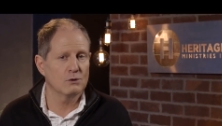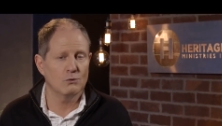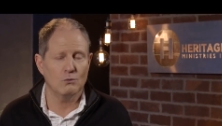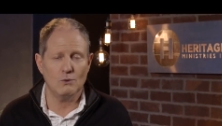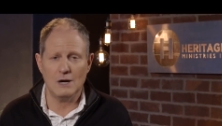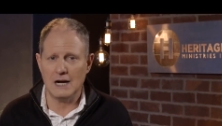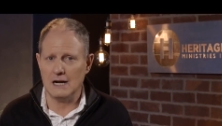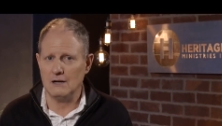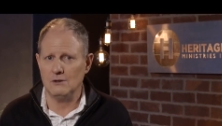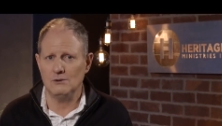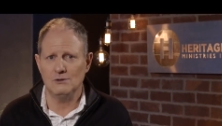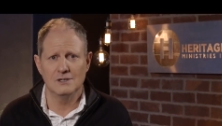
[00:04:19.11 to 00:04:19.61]

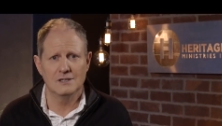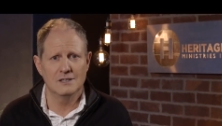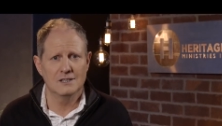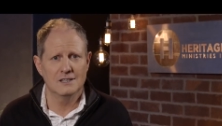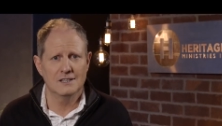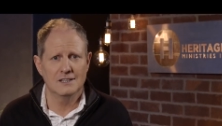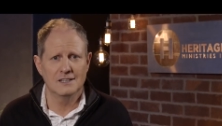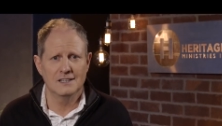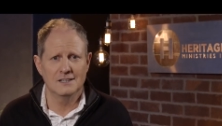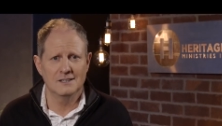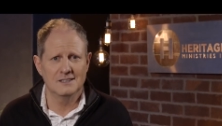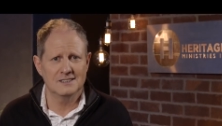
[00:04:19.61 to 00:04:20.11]
Wow
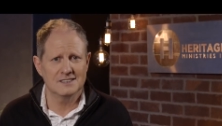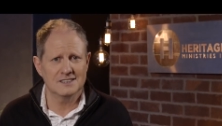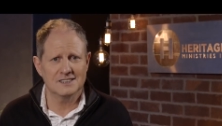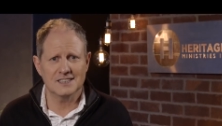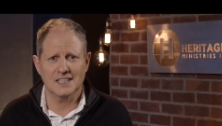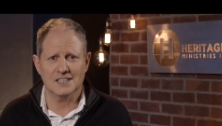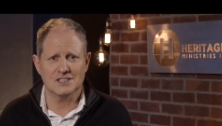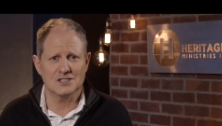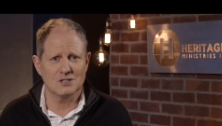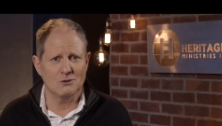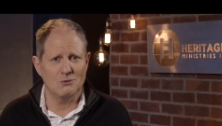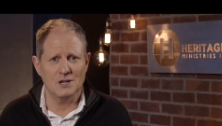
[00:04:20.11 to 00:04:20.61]

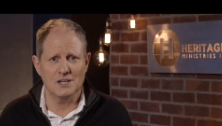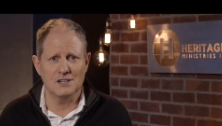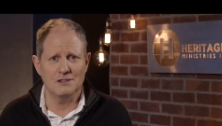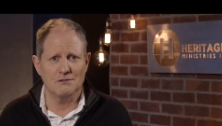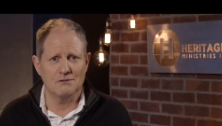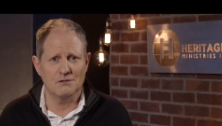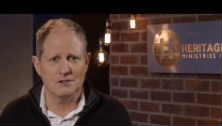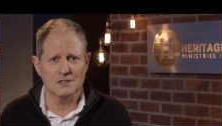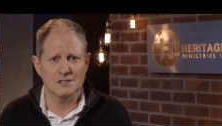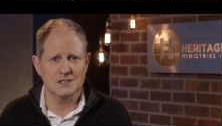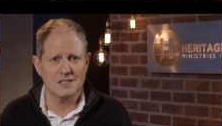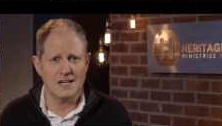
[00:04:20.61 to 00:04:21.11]
such a
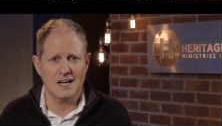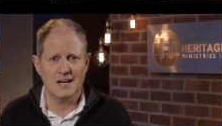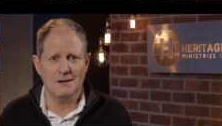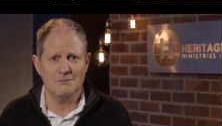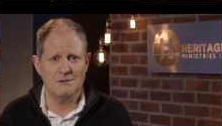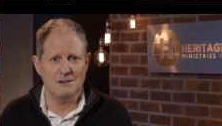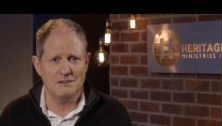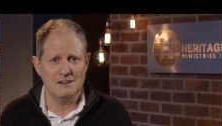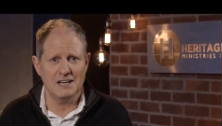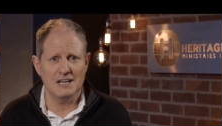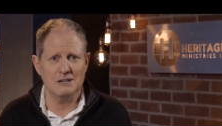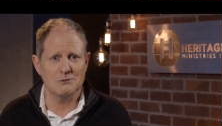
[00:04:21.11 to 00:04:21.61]
wonderful time
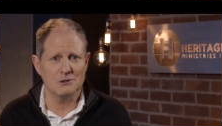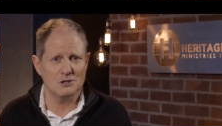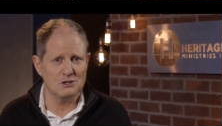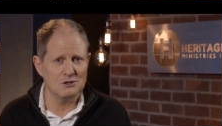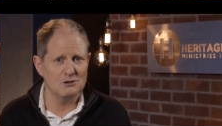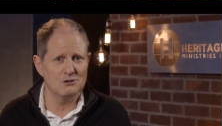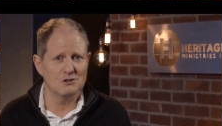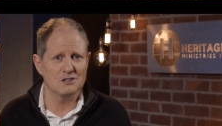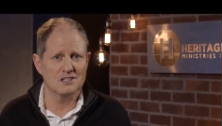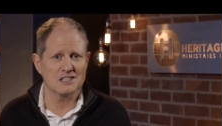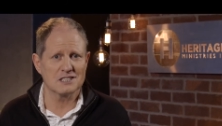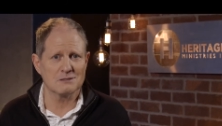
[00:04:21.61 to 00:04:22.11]
I've had with
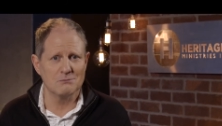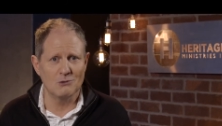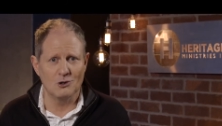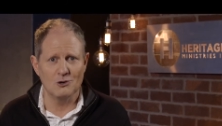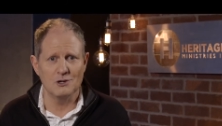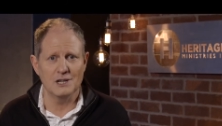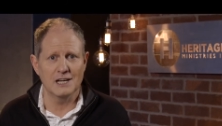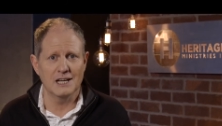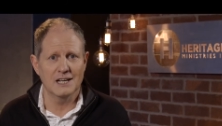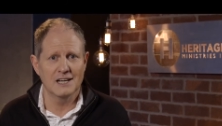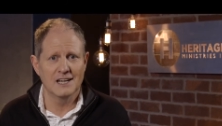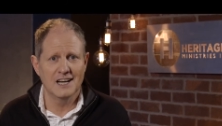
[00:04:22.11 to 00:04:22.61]
you this
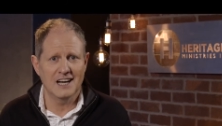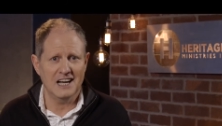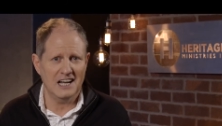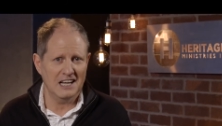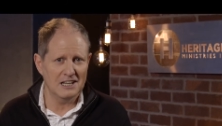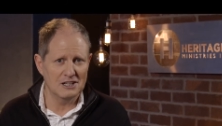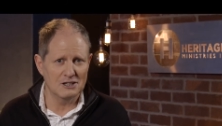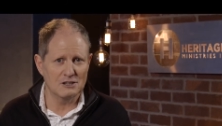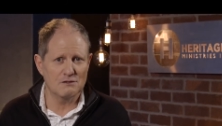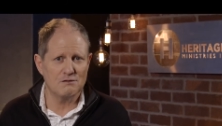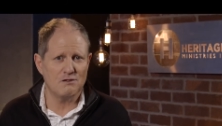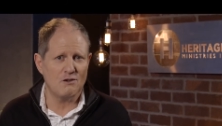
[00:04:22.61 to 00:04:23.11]
morning. I
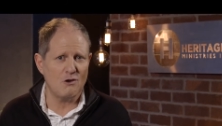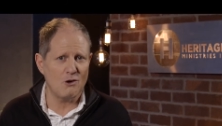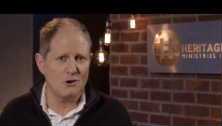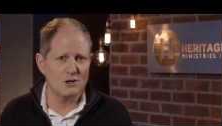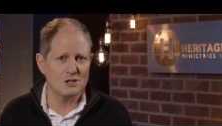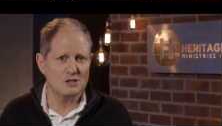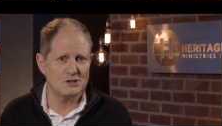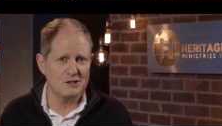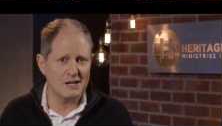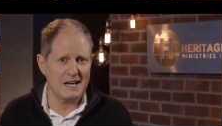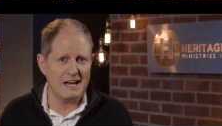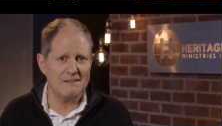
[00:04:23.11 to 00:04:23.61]
look forward
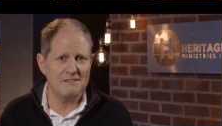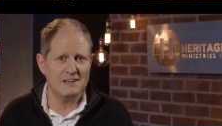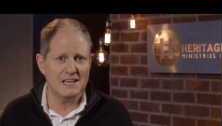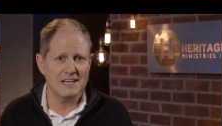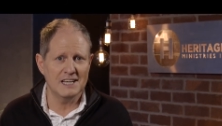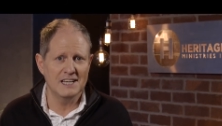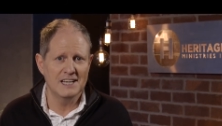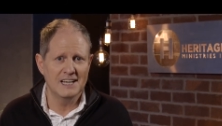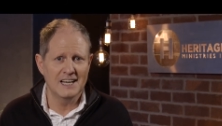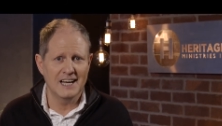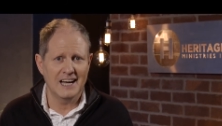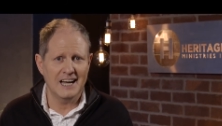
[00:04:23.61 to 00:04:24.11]
to
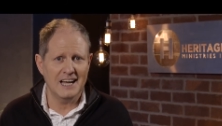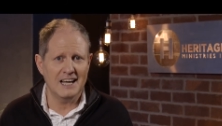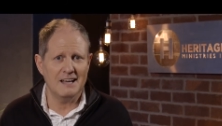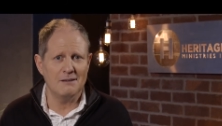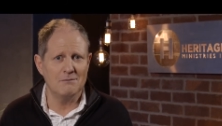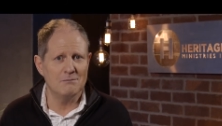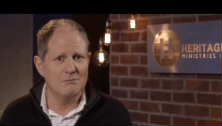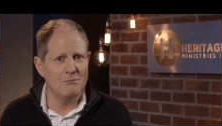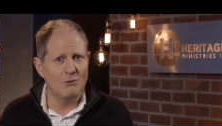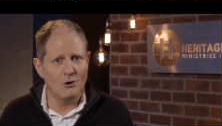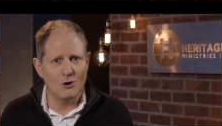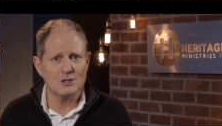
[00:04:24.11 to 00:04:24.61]
having uh,
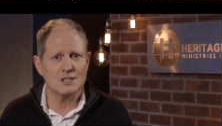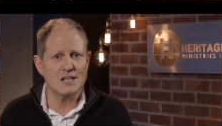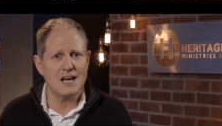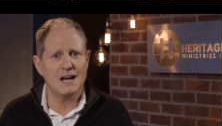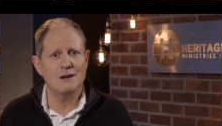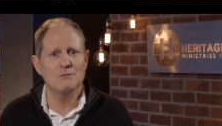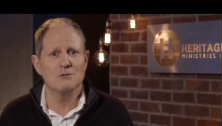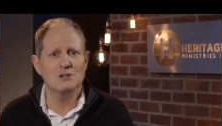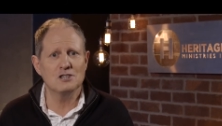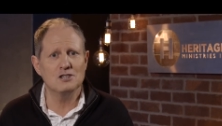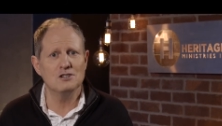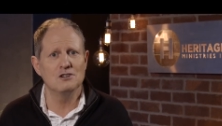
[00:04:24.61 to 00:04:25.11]
more
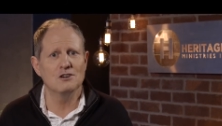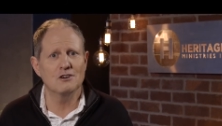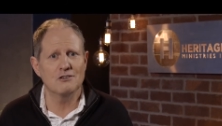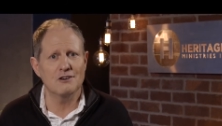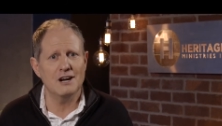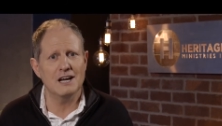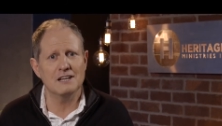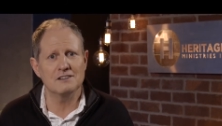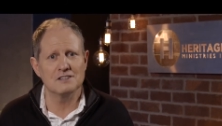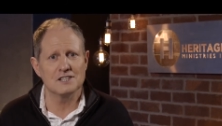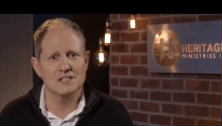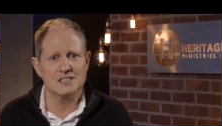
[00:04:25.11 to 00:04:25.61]
time with you
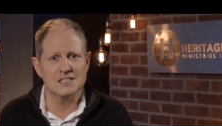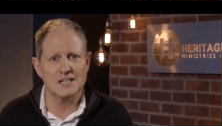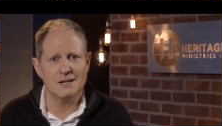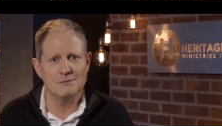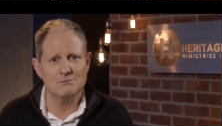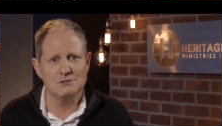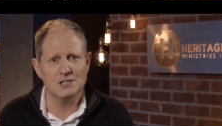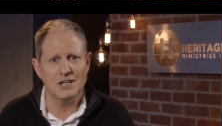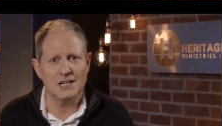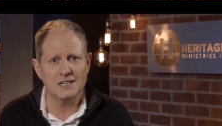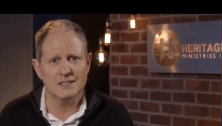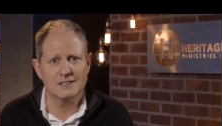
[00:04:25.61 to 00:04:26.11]
around this
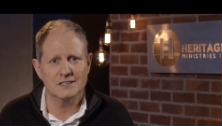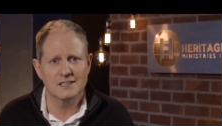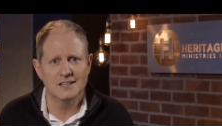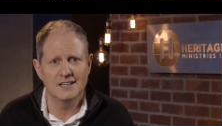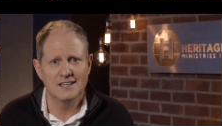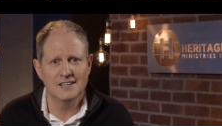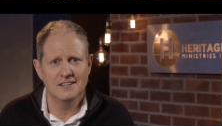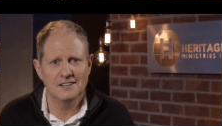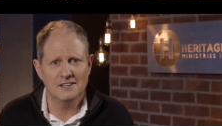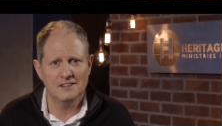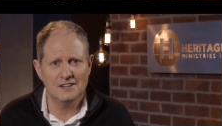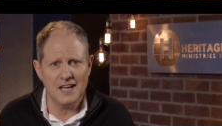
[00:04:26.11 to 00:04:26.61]
subject.
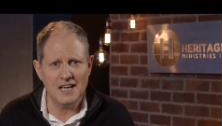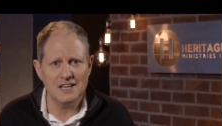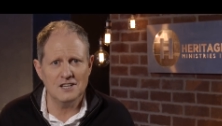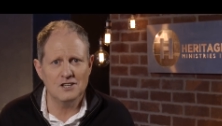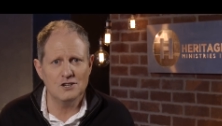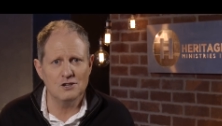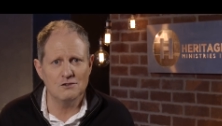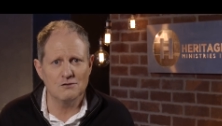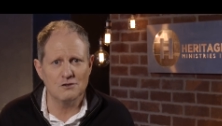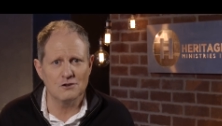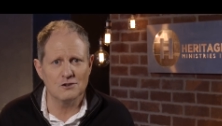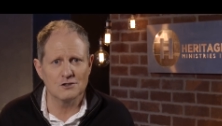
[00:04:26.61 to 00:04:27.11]
Thank
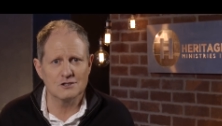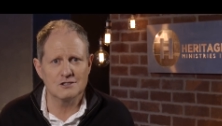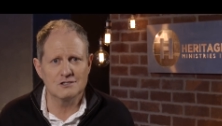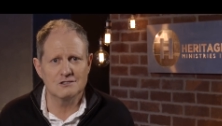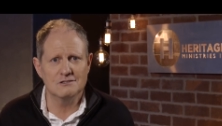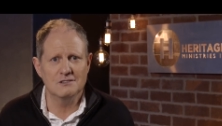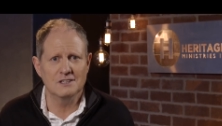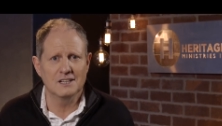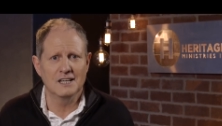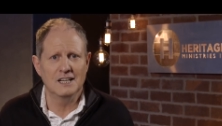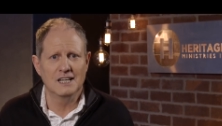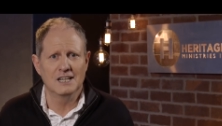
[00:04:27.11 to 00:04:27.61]
you for,
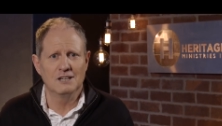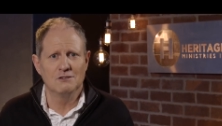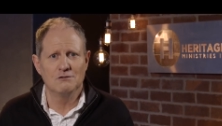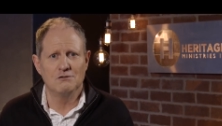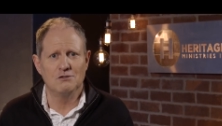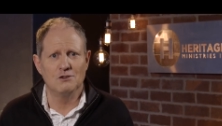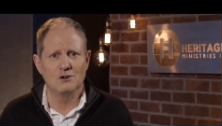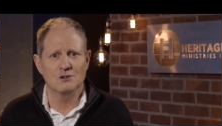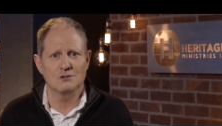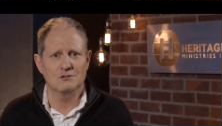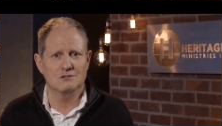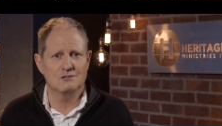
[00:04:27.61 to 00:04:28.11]

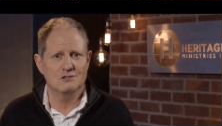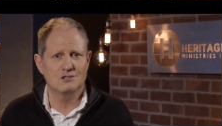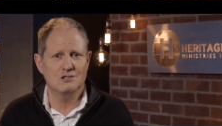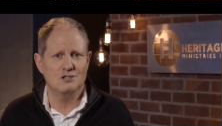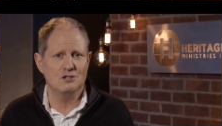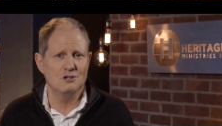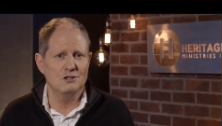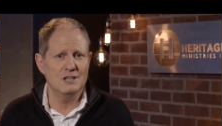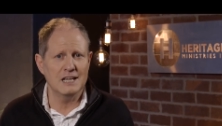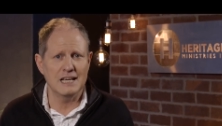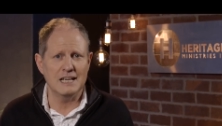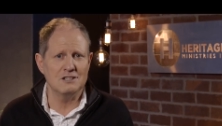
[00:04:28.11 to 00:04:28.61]
for
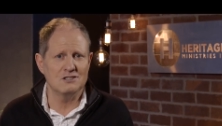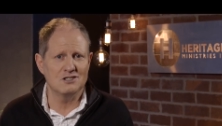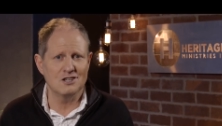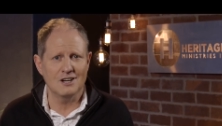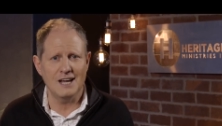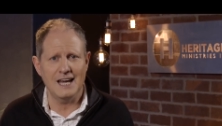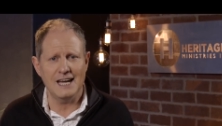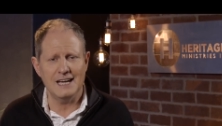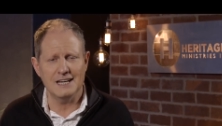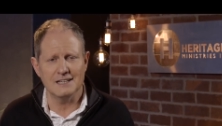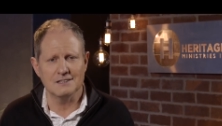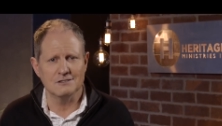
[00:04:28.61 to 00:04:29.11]
tuning in
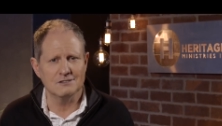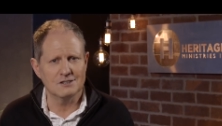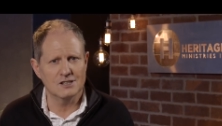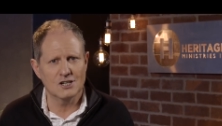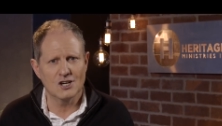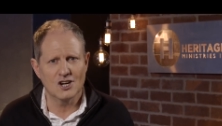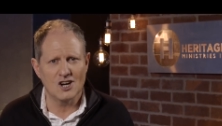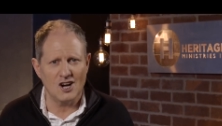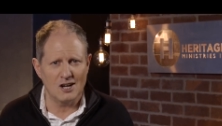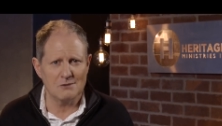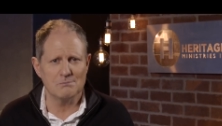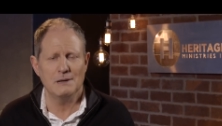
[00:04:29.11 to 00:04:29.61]
today, and
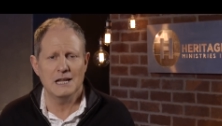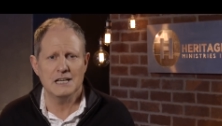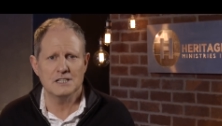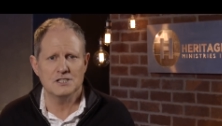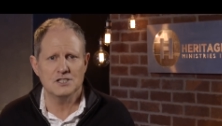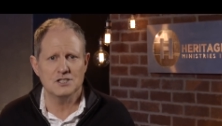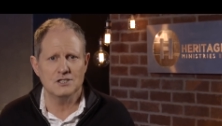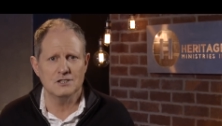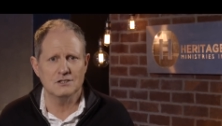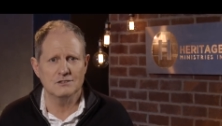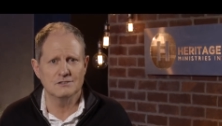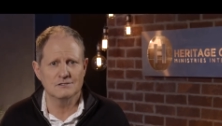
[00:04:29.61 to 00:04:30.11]
God bless you.